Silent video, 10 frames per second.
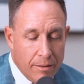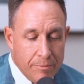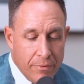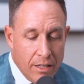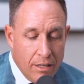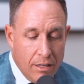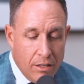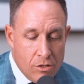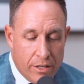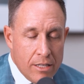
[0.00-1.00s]
Yeah.
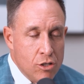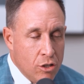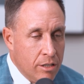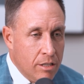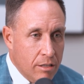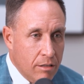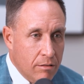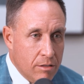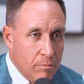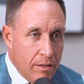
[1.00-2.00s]
So I think it's good
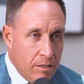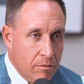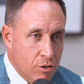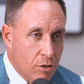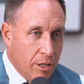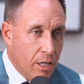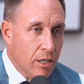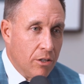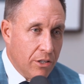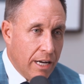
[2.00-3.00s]
to make sure we
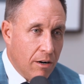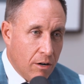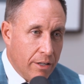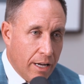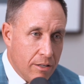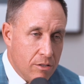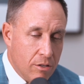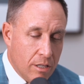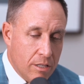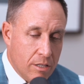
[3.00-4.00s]
clear the air on that so
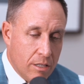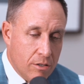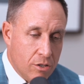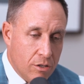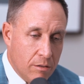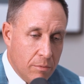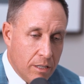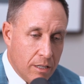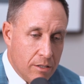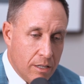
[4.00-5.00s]
mm-hmm. that it's understood,
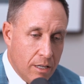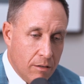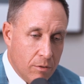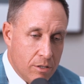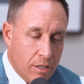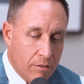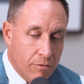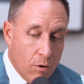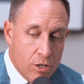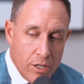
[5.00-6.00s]
because I think what's
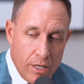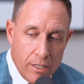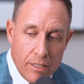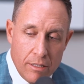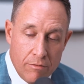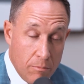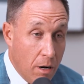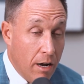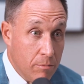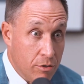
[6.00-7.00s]
unfortunate from
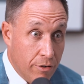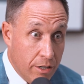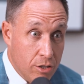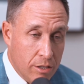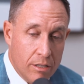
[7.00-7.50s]
my observation.